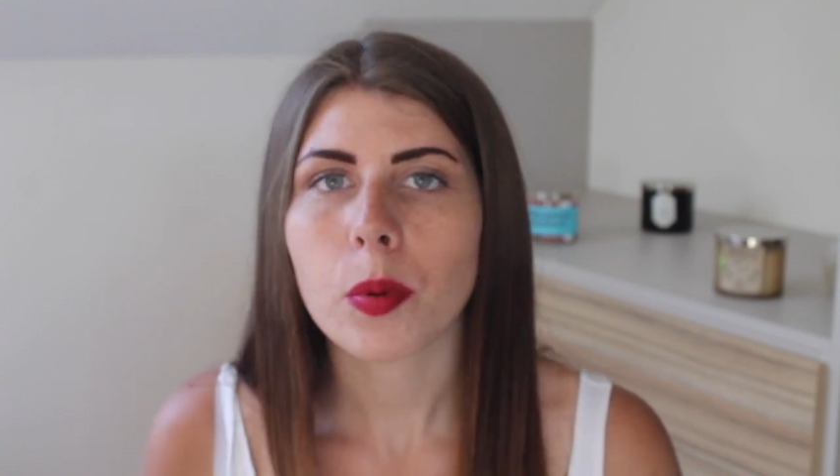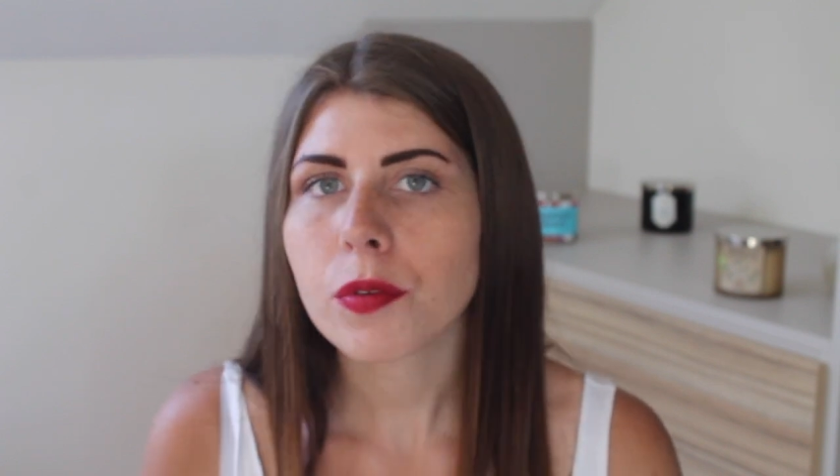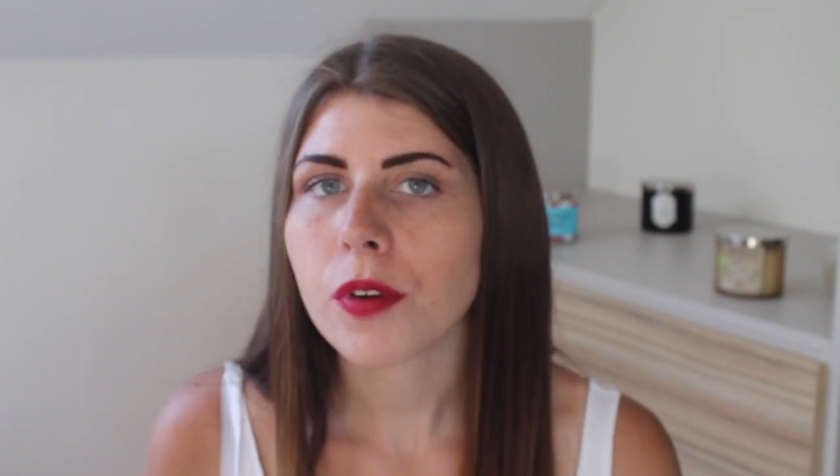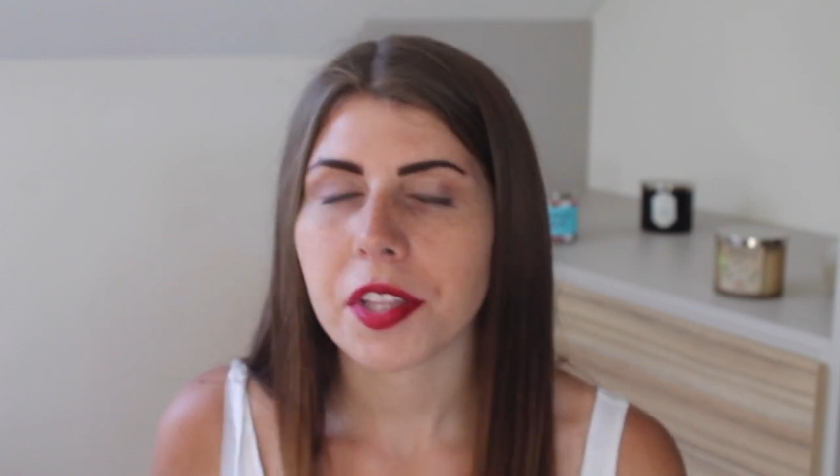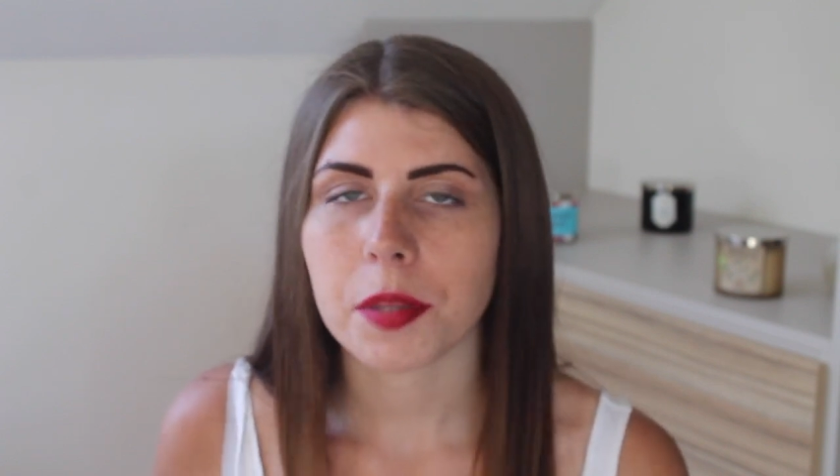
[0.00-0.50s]

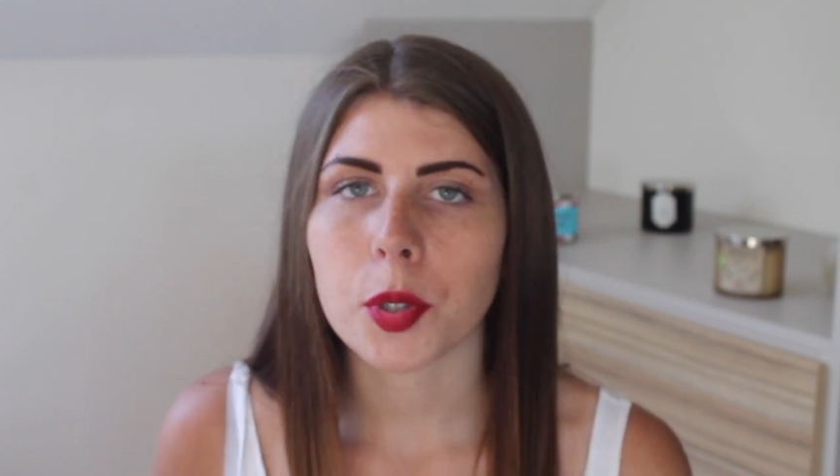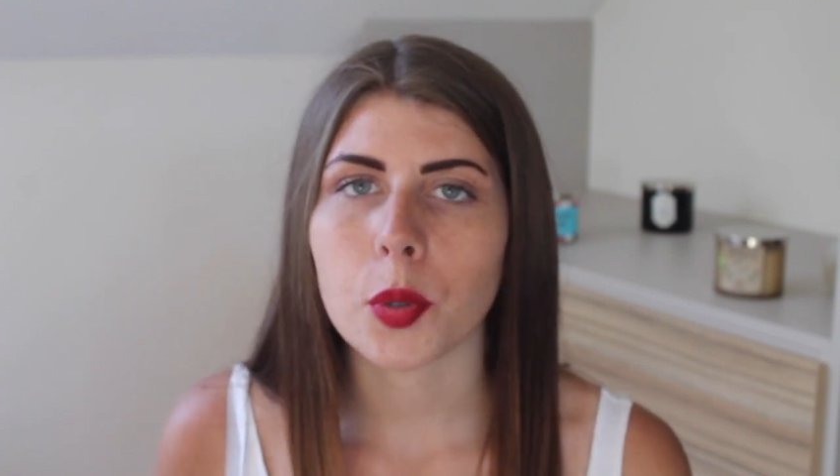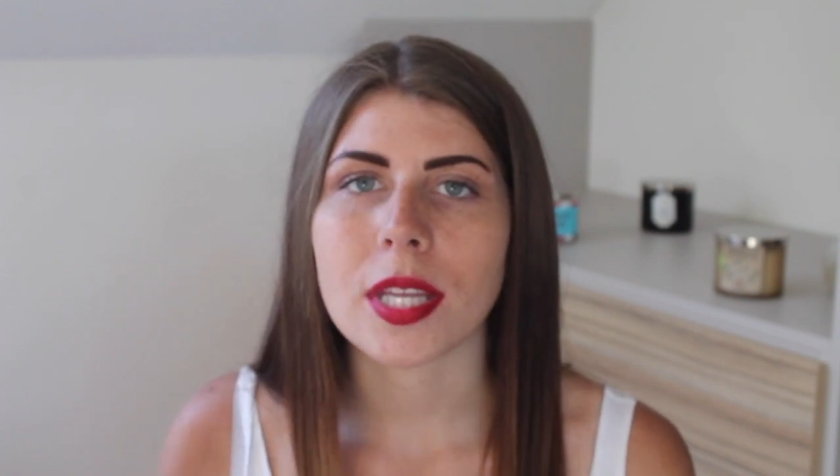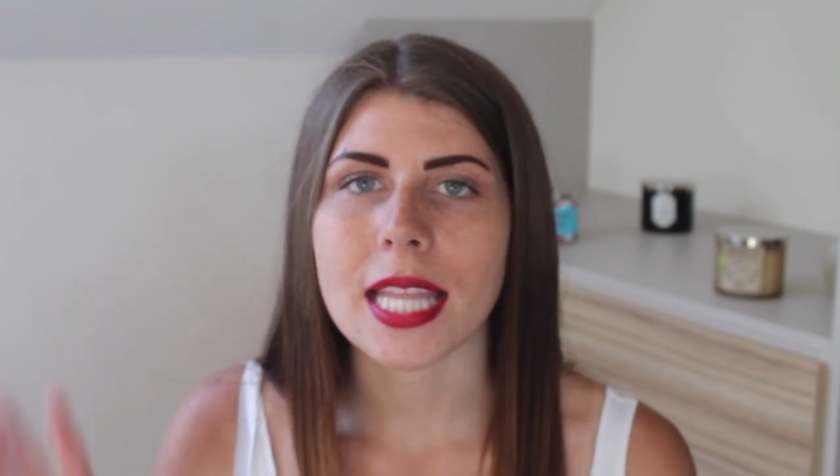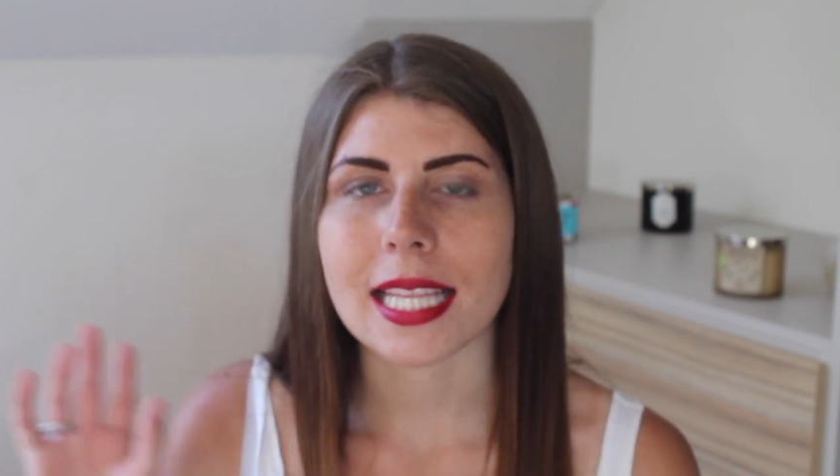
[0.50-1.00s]
we'll write them
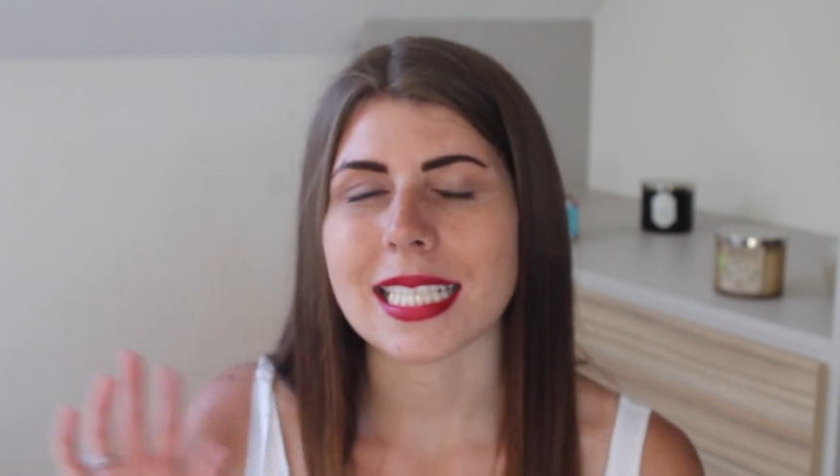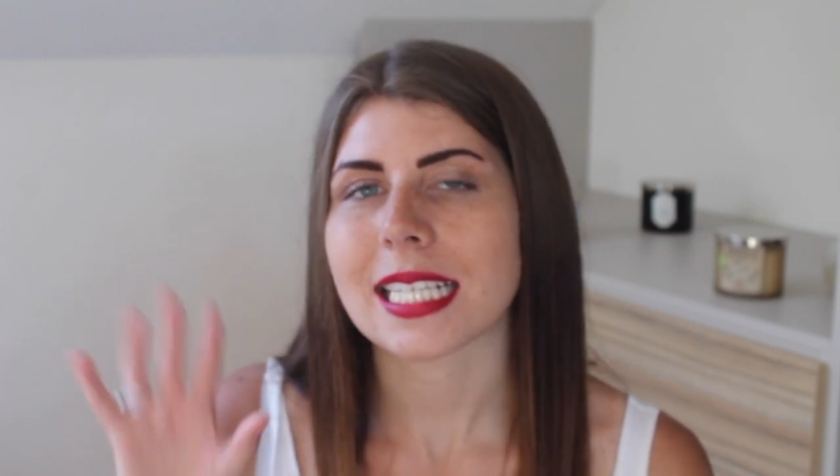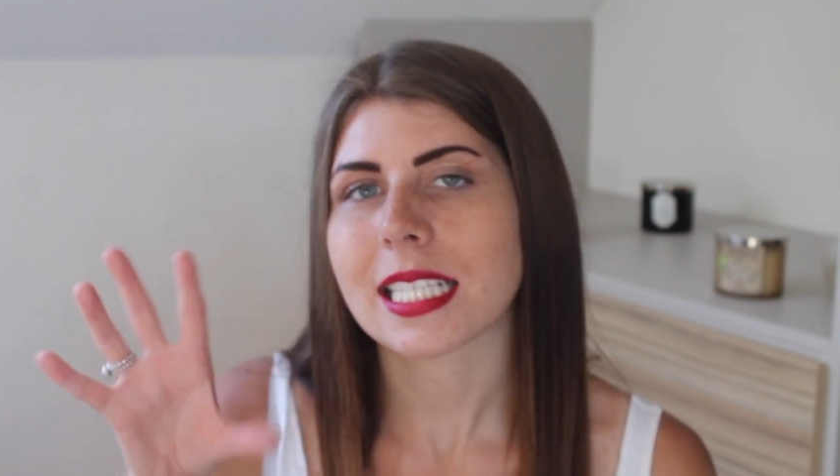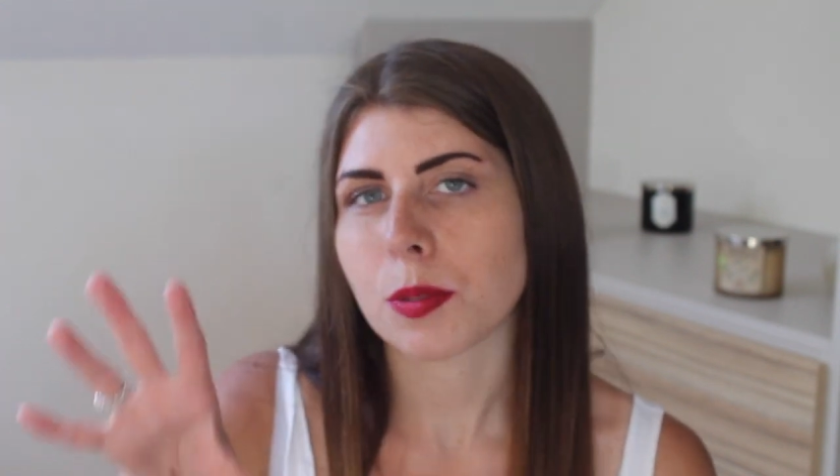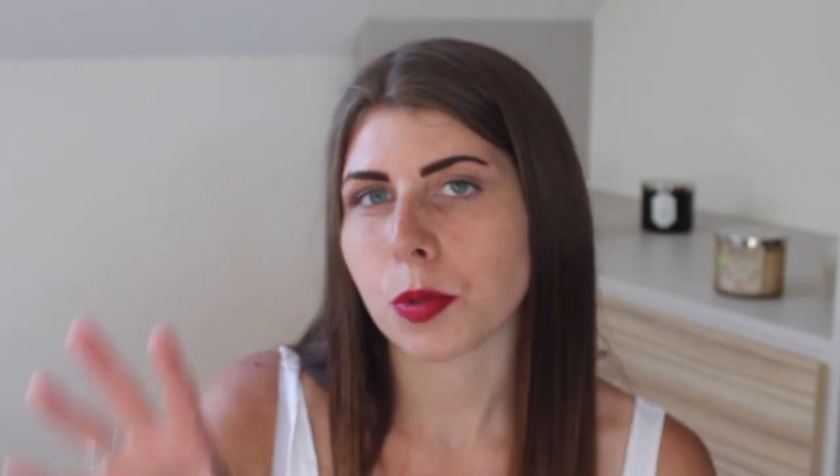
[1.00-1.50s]
all and then the
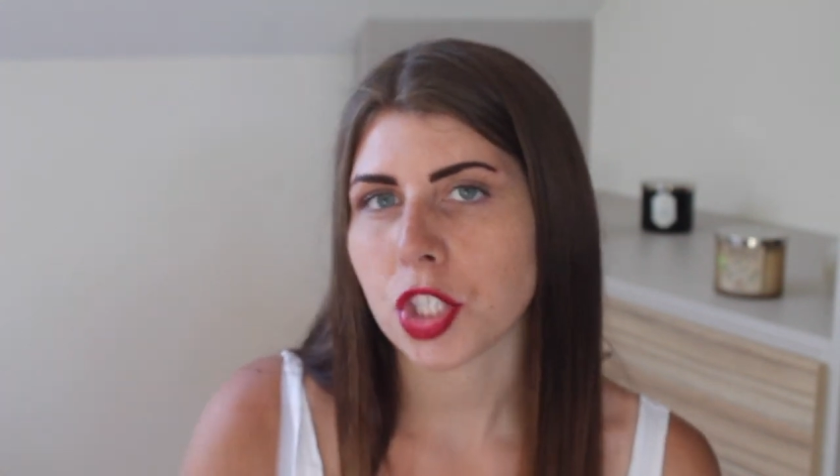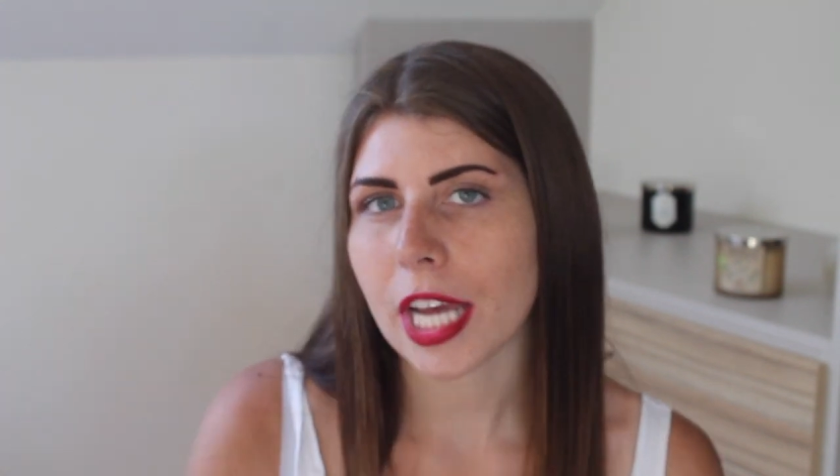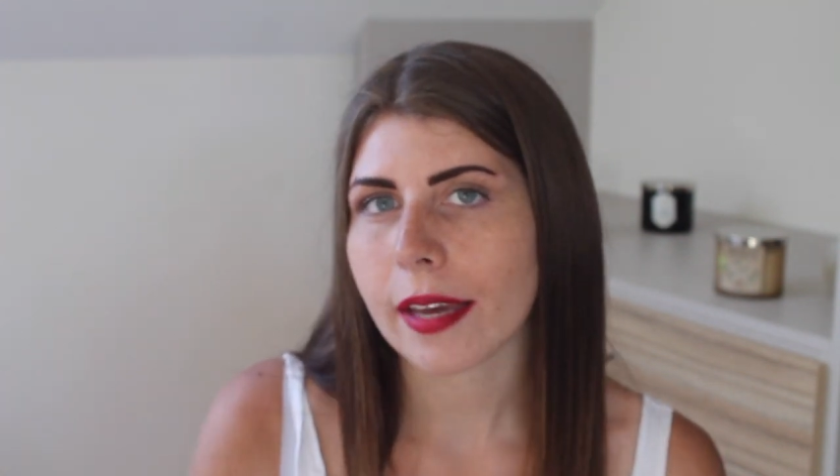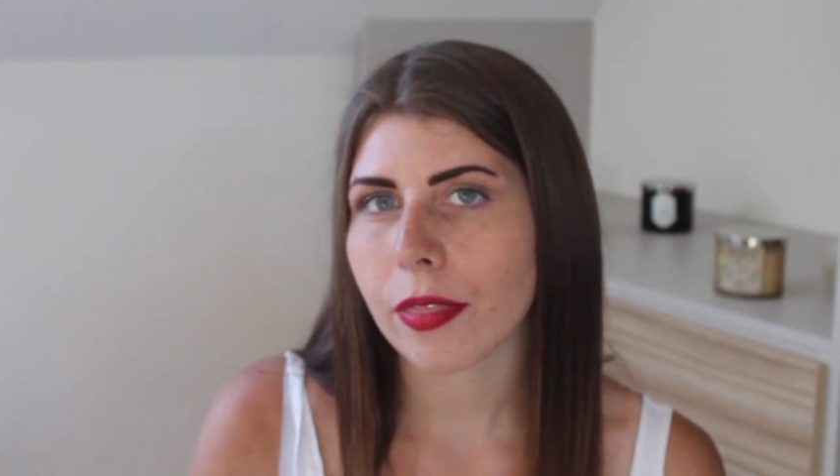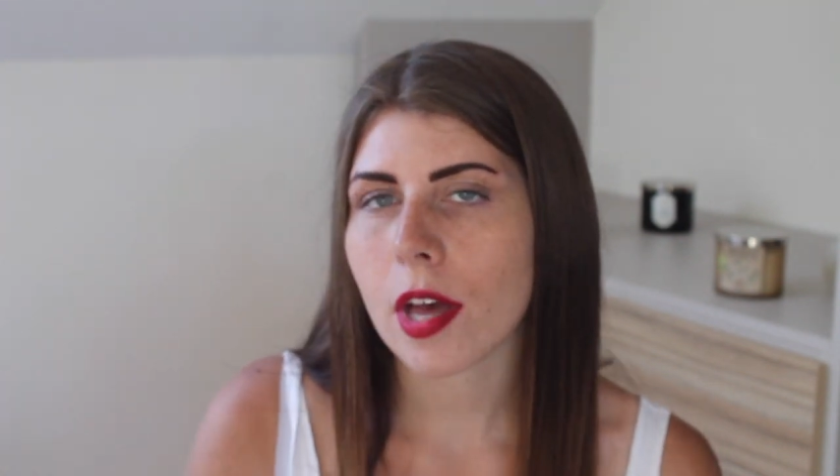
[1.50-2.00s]
dentist will
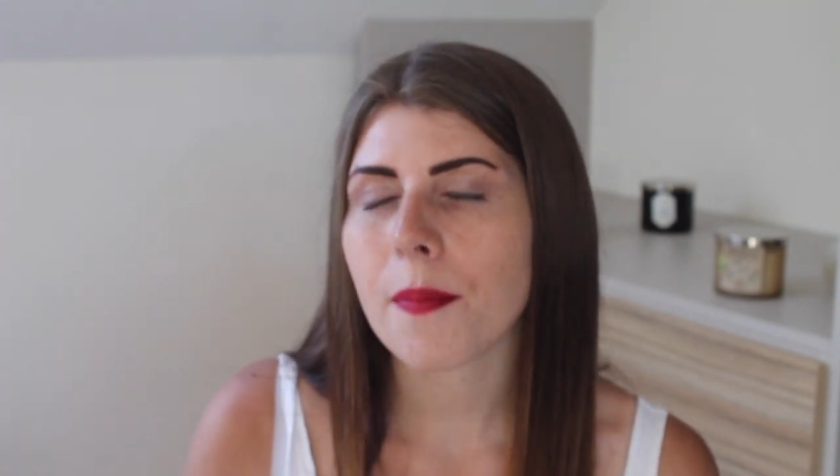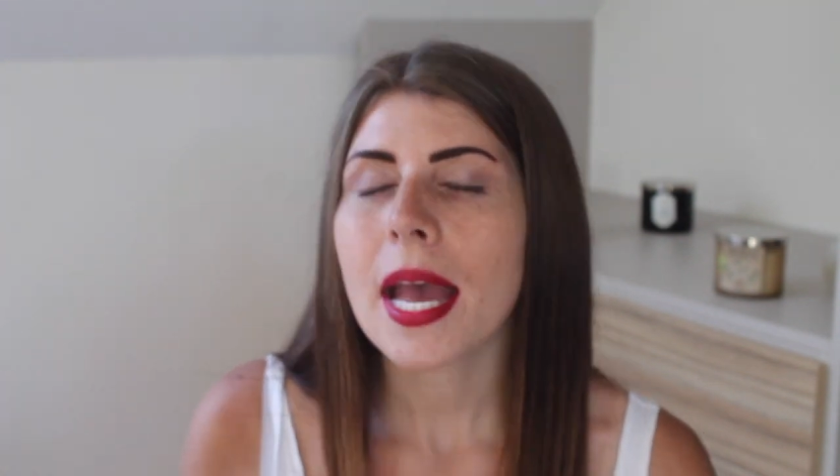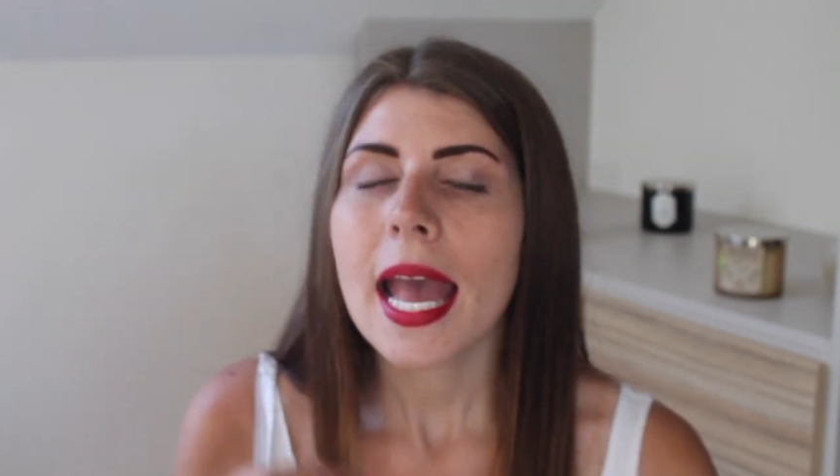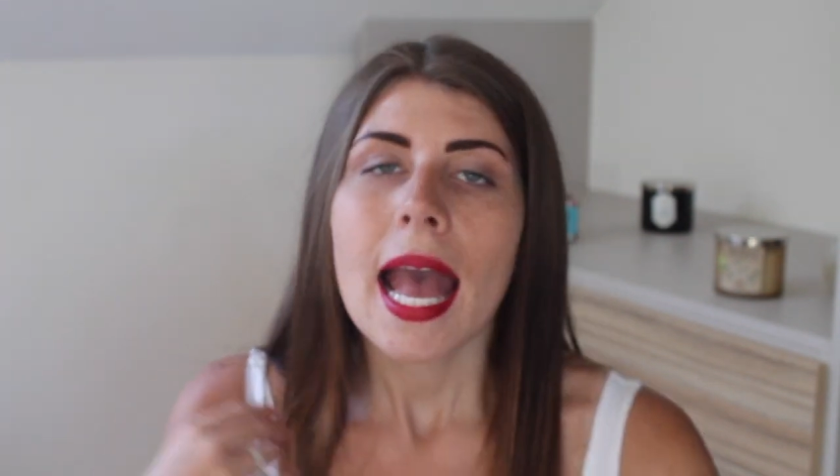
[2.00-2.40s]
check them